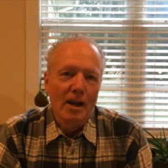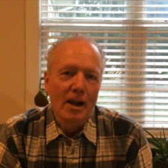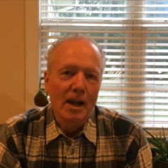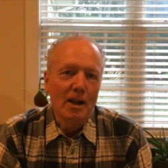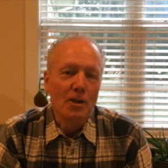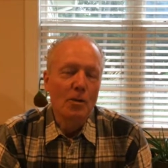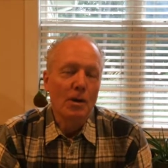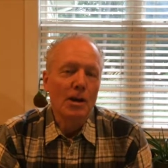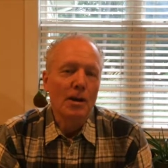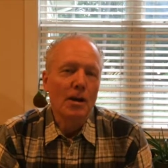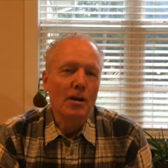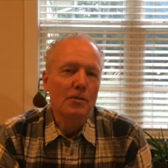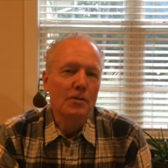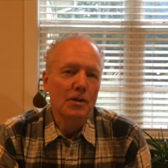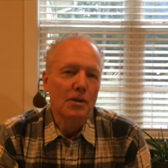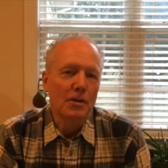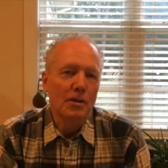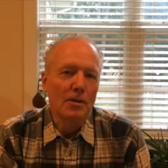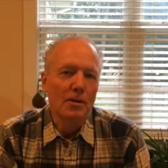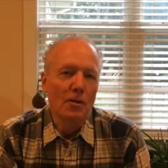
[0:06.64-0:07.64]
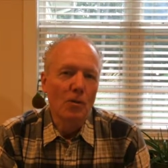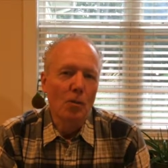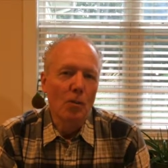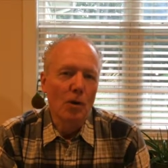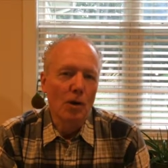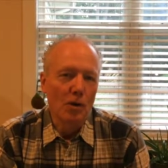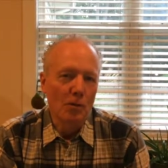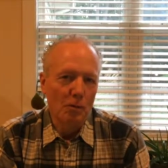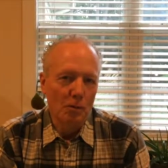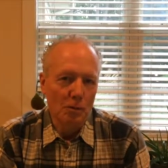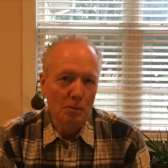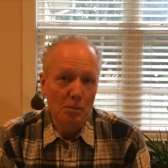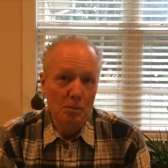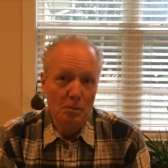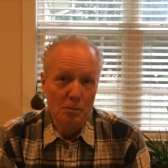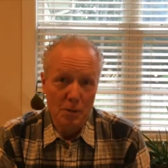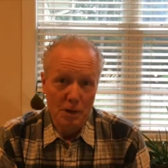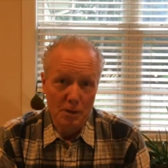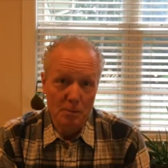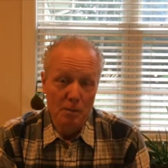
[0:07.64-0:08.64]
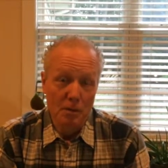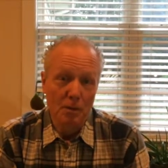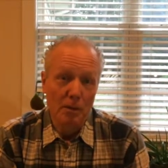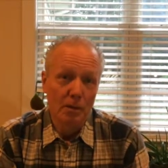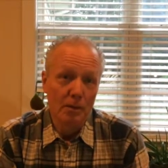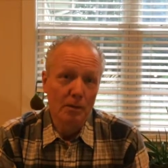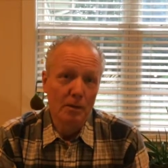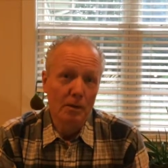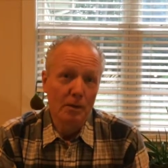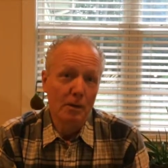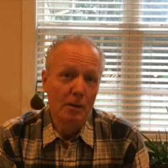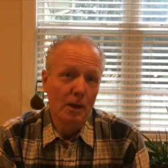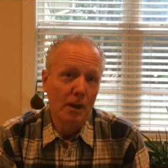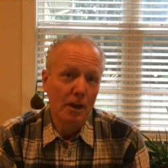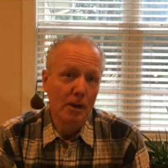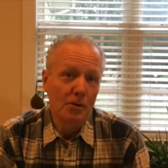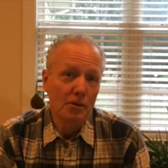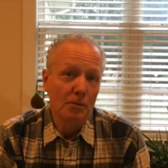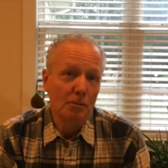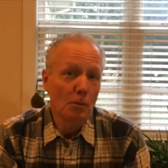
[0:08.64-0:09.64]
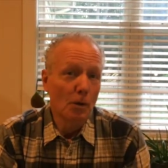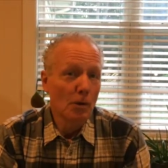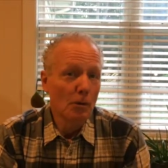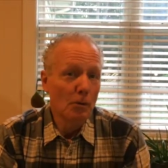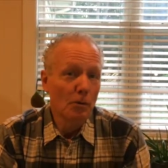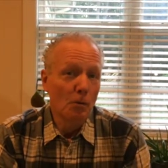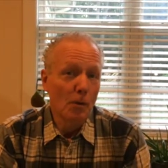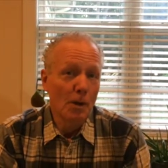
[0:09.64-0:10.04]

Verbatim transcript: I quite often work with people, clients, both